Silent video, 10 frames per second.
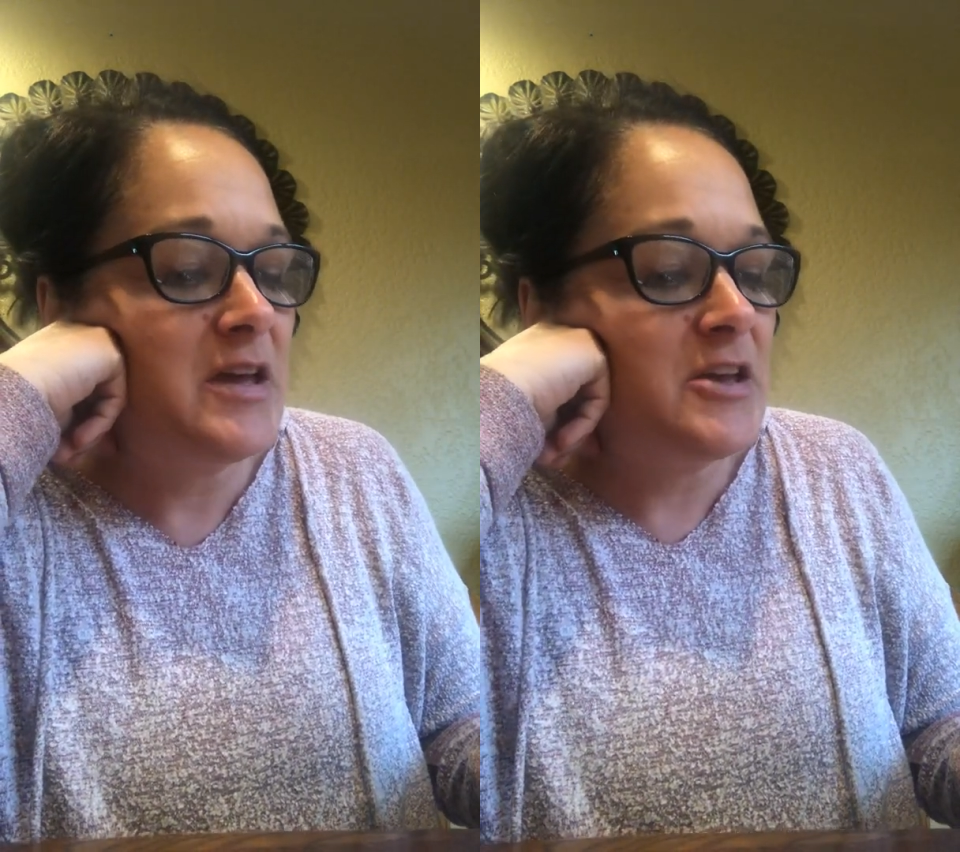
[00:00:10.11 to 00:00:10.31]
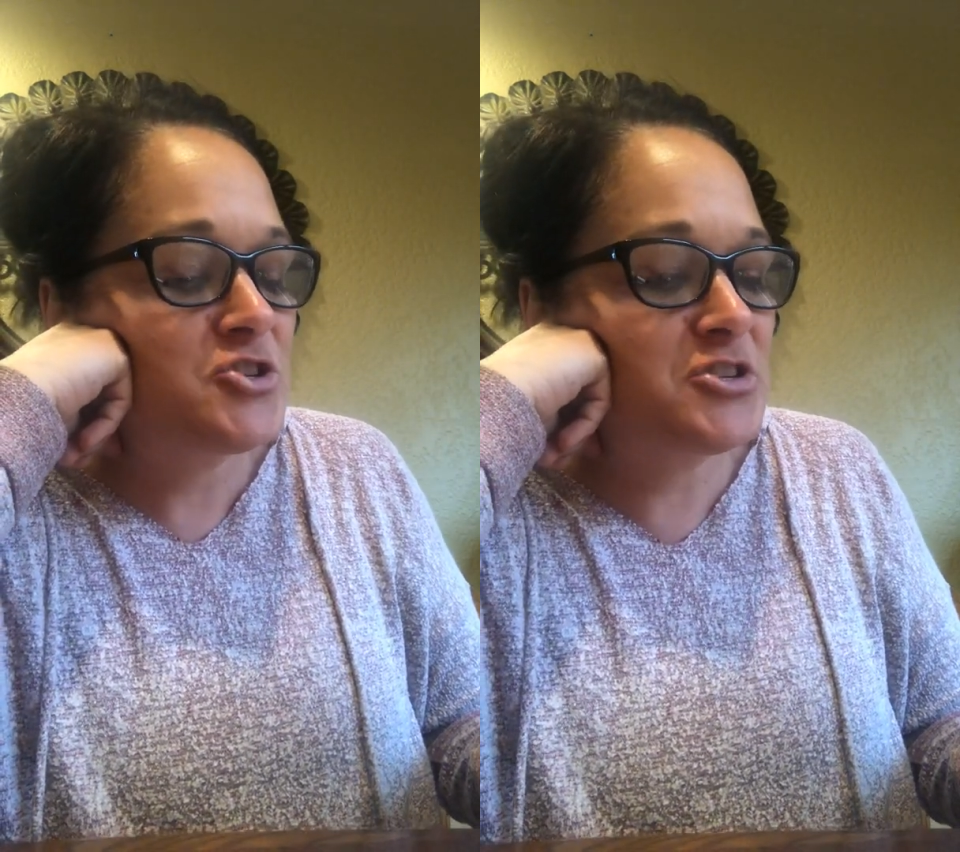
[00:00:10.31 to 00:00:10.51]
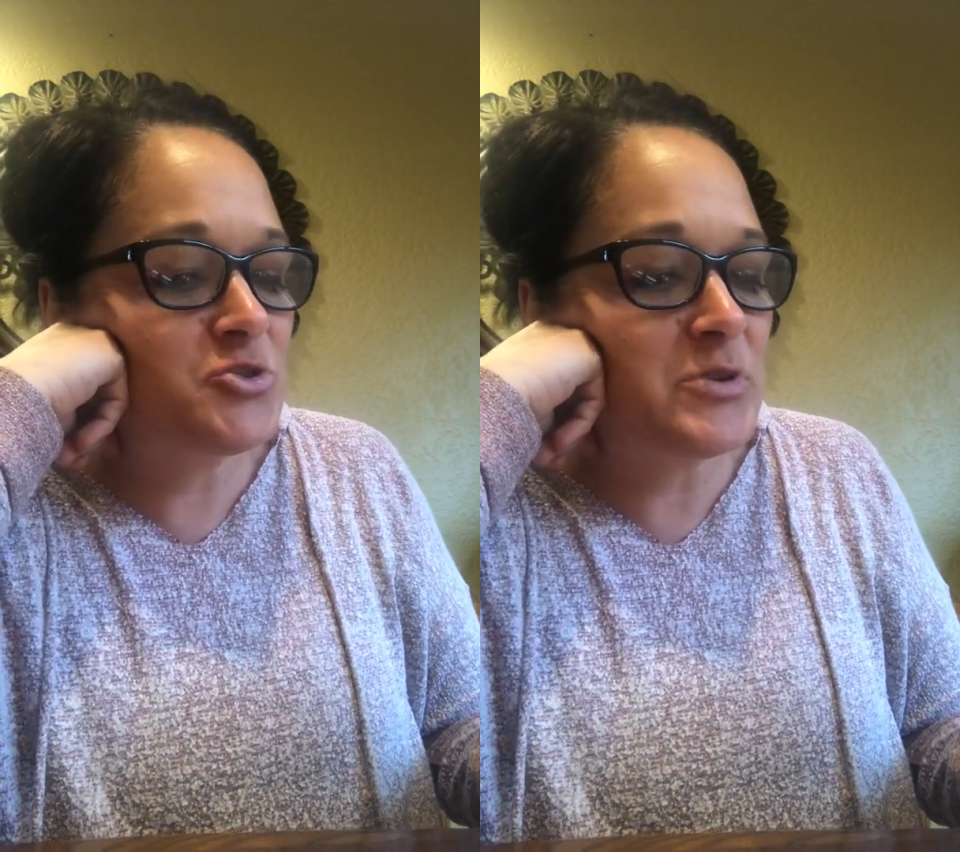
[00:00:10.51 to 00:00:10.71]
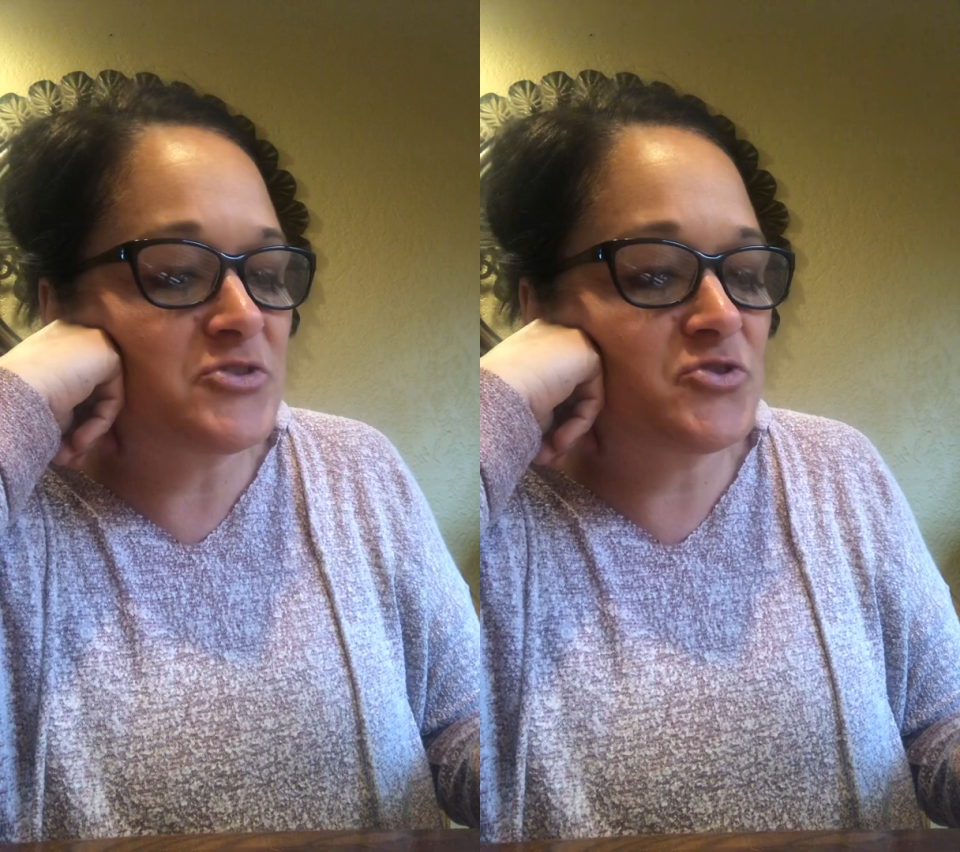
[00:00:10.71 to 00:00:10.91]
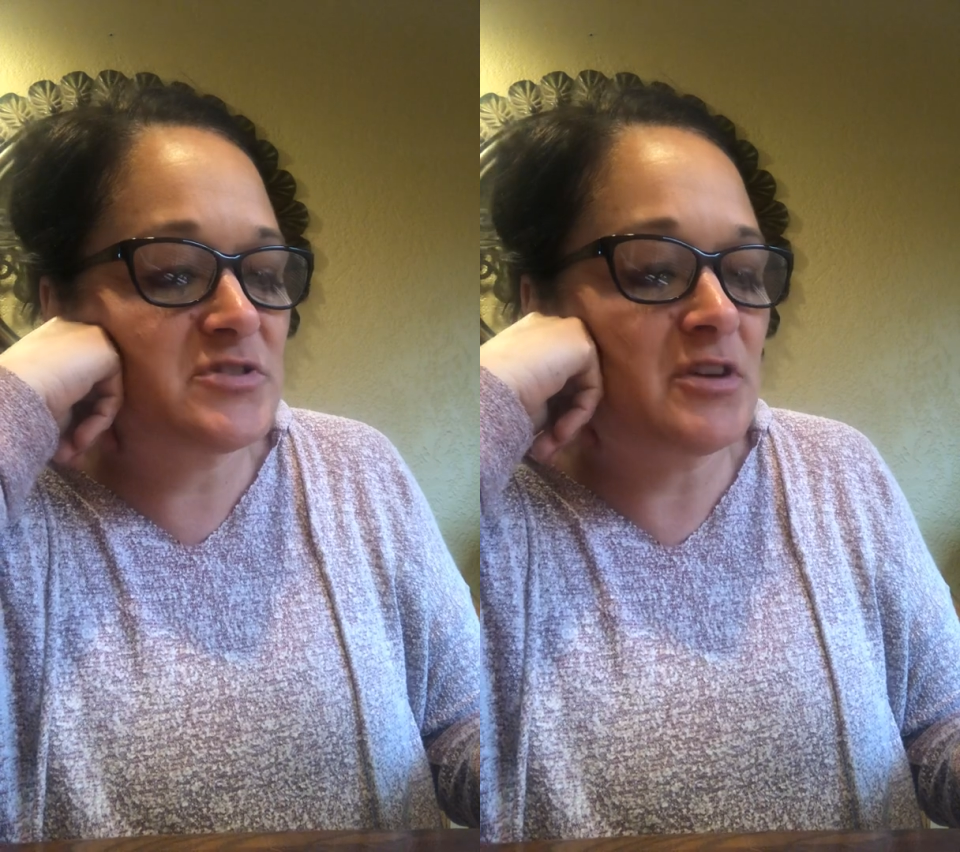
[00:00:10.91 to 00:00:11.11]
She dressed
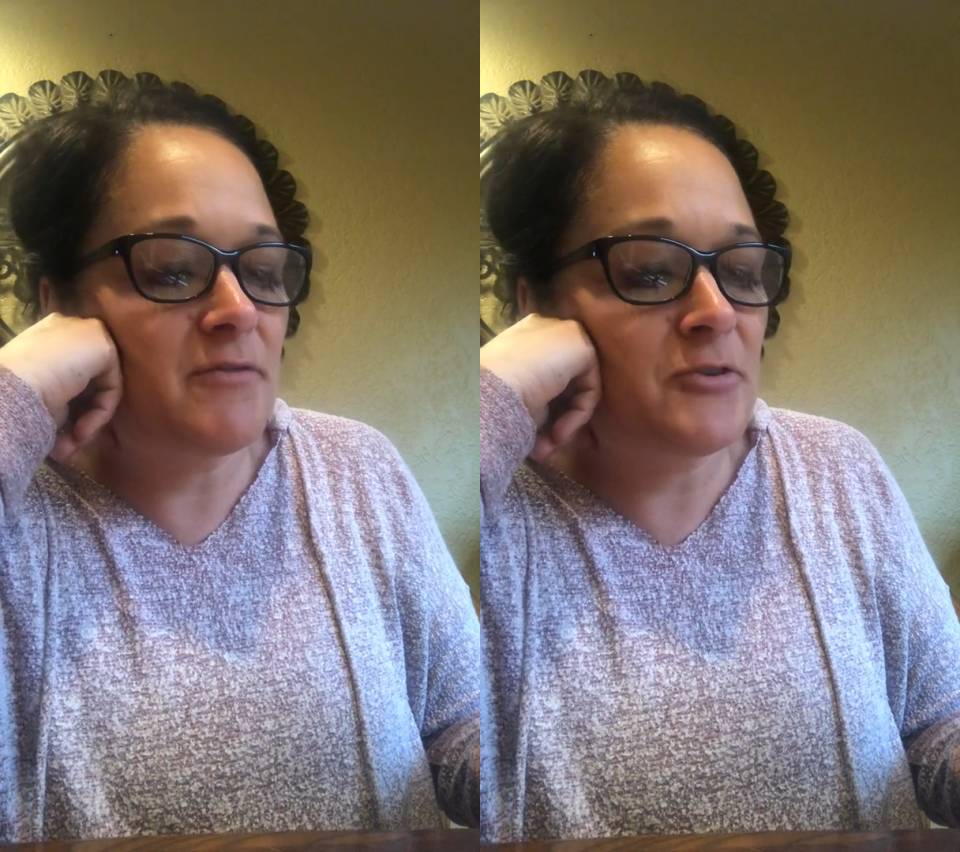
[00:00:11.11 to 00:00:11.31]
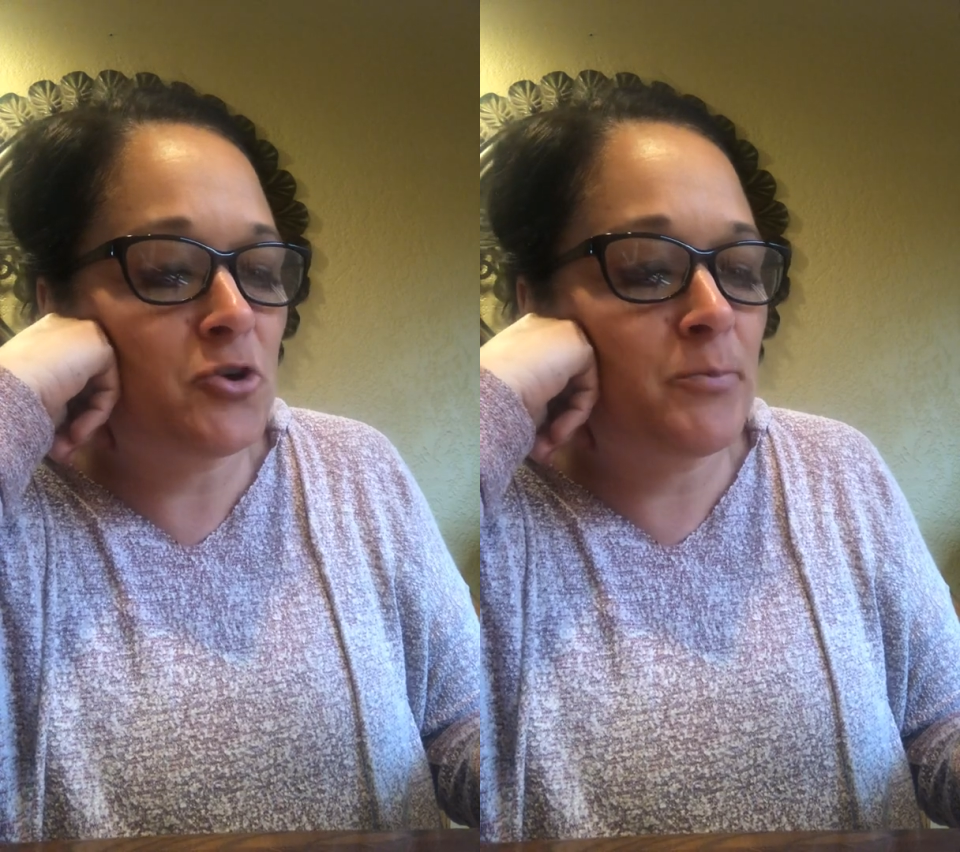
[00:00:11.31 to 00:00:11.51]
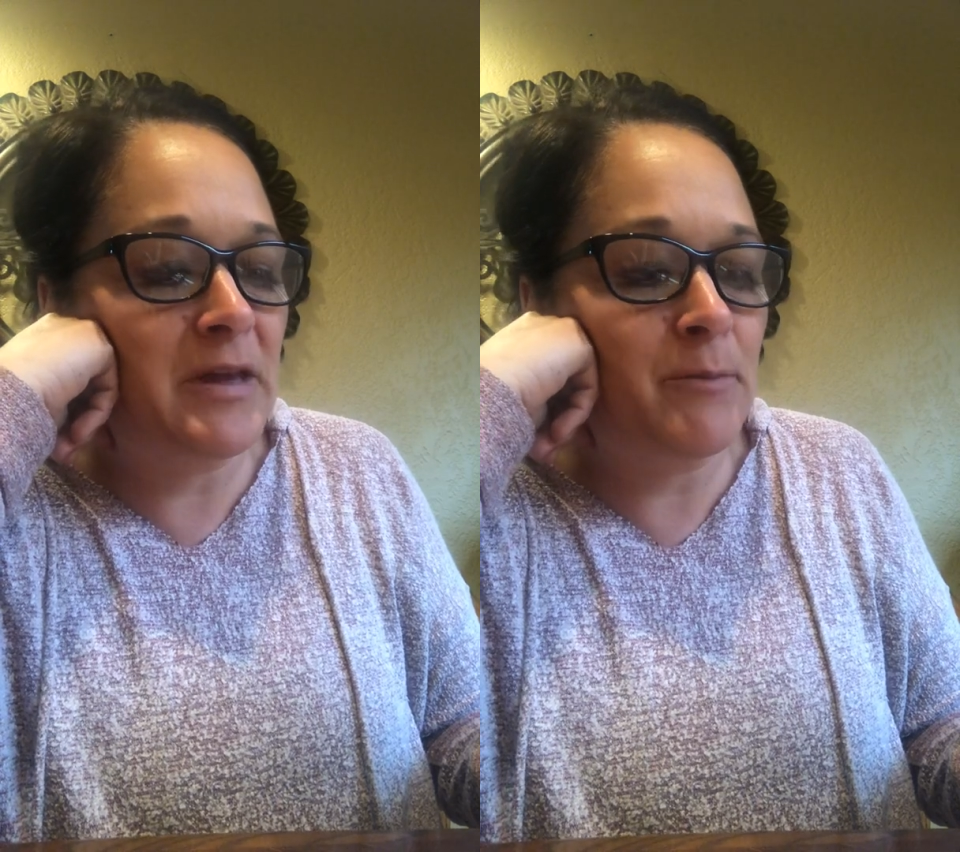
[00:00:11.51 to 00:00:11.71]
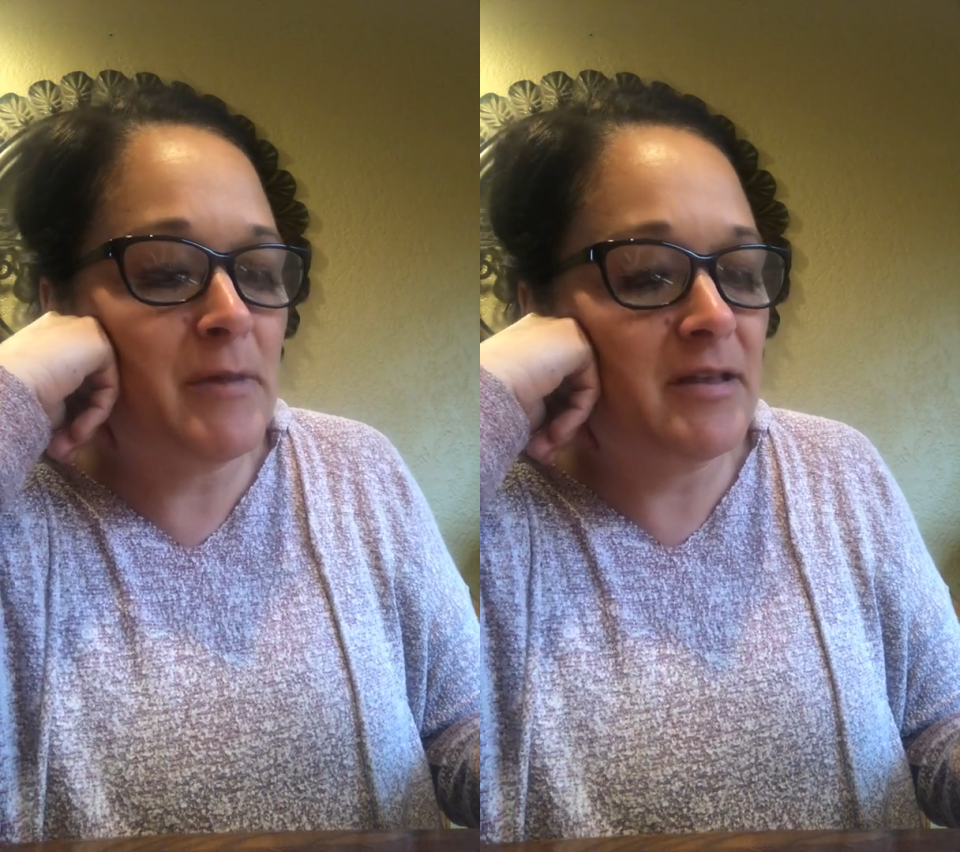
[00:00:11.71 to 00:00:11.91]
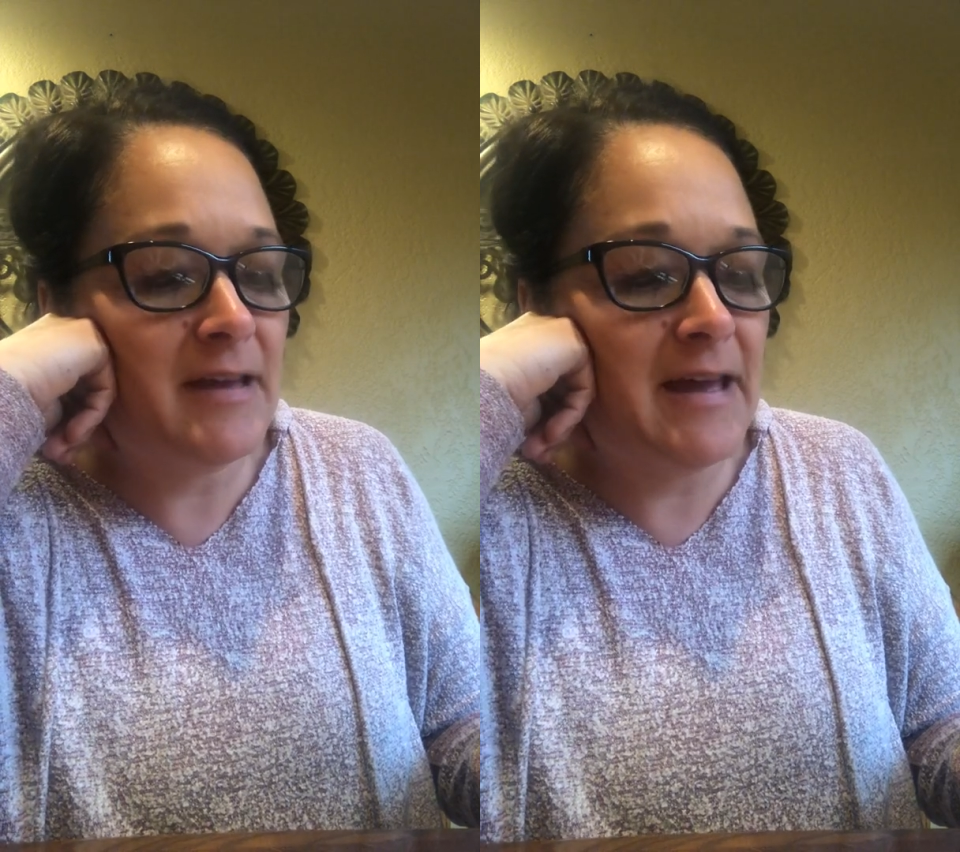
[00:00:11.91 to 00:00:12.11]
herself in her pink
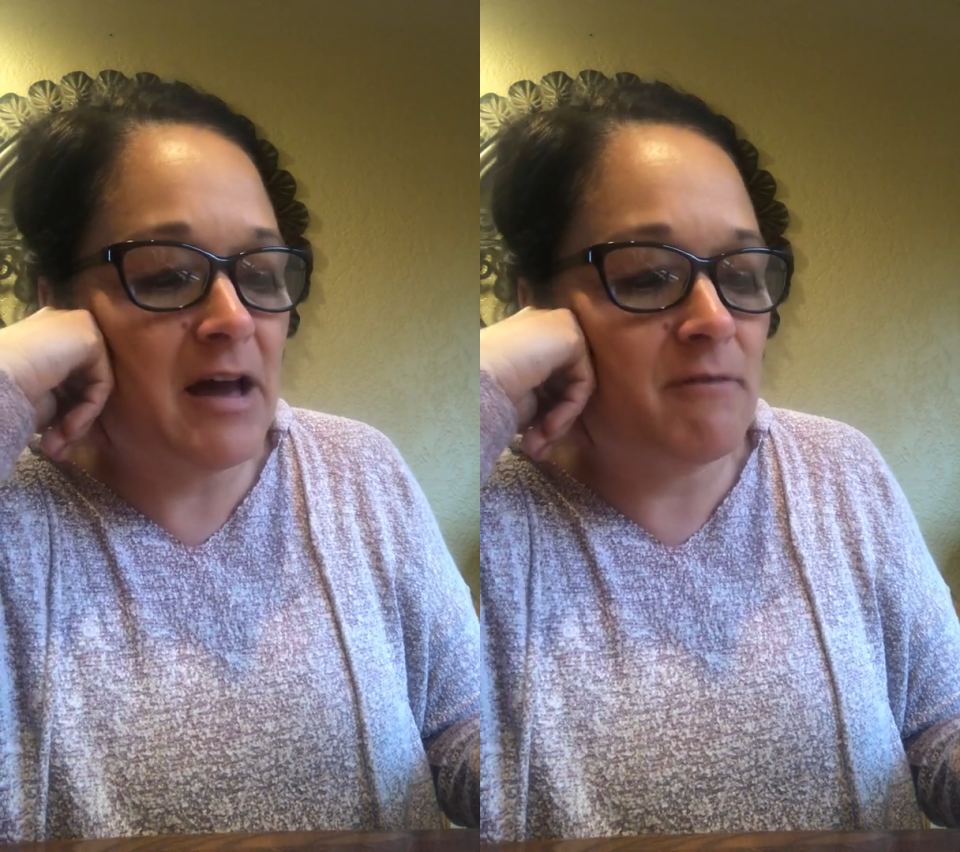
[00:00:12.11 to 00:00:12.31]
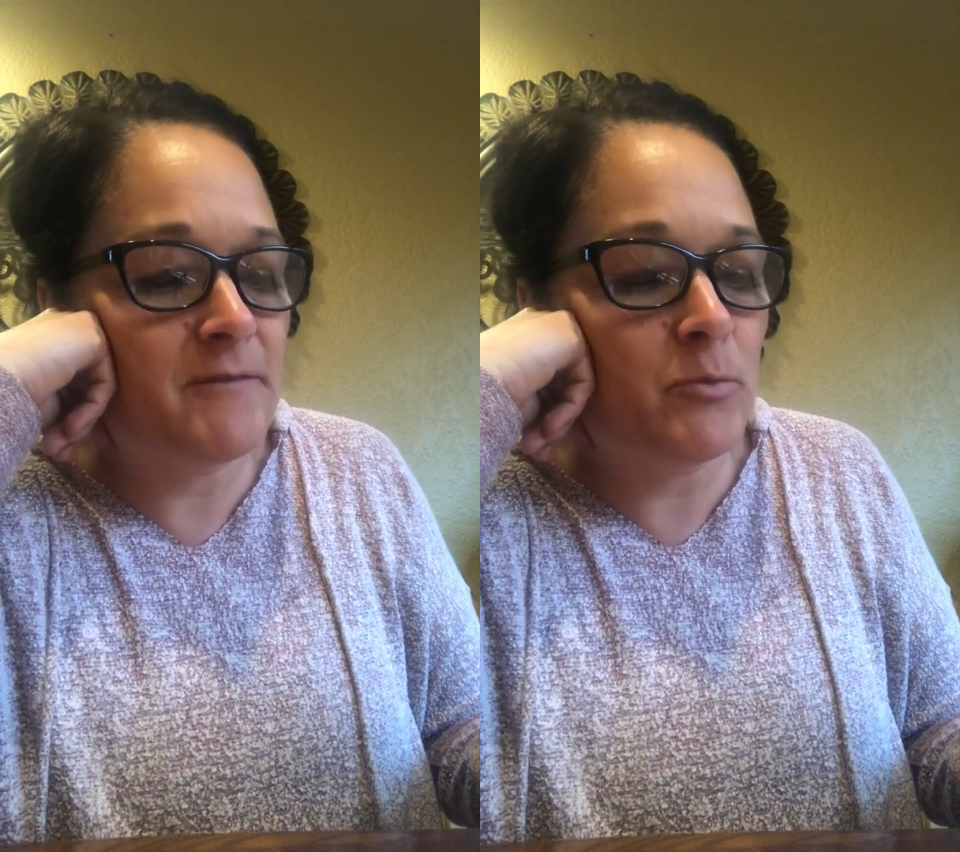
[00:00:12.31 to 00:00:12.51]
ballet outfit